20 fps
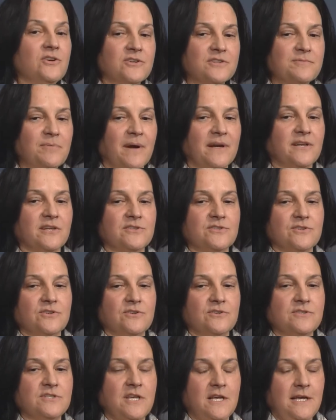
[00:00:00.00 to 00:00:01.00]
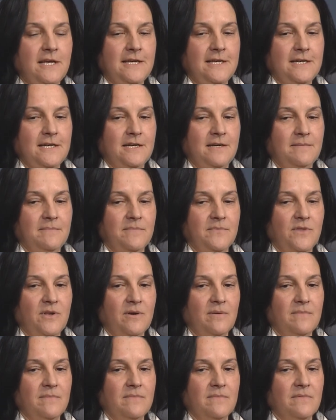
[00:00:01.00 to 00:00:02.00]
nurse practitioners,
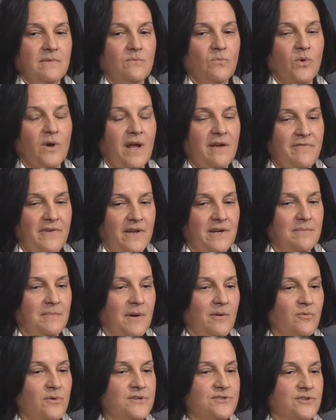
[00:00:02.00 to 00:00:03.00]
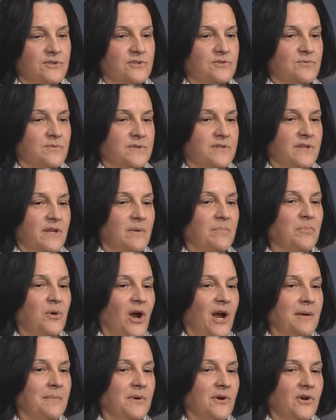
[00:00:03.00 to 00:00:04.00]
what I found in my research was their
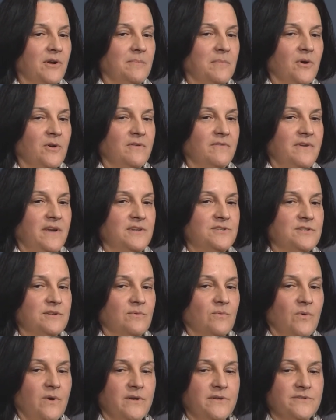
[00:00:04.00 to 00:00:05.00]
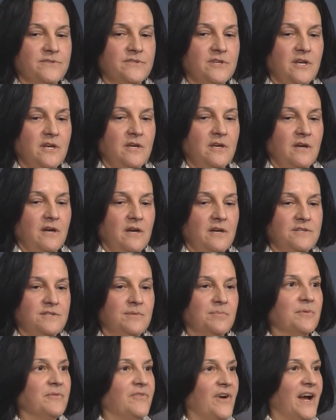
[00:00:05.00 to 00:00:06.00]
primary motivation was
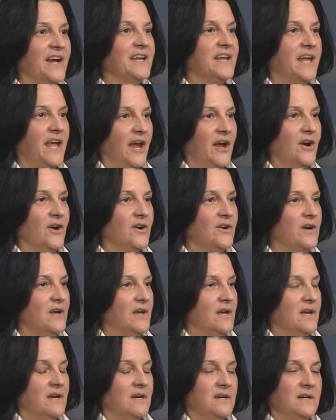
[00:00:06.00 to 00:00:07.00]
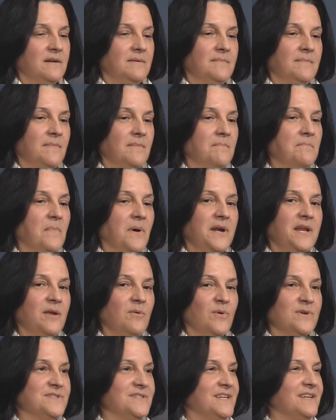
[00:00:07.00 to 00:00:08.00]
to provide care. Money
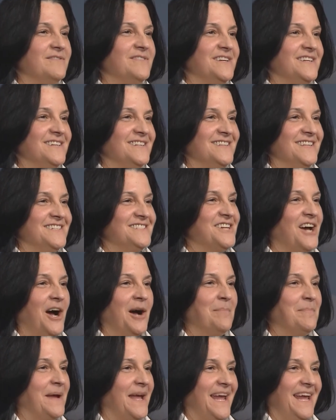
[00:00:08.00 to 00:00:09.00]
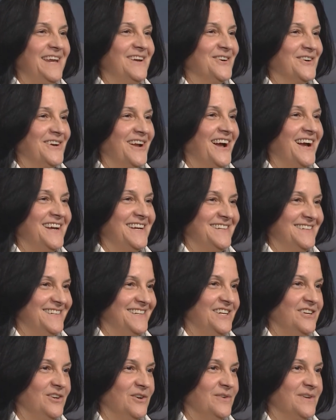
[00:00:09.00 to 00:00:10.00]
wasn't even in the top 8 or 9,
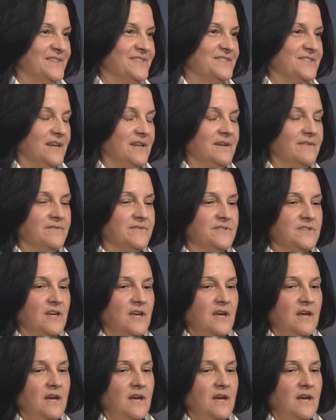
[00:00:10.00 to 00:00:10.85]
incentives.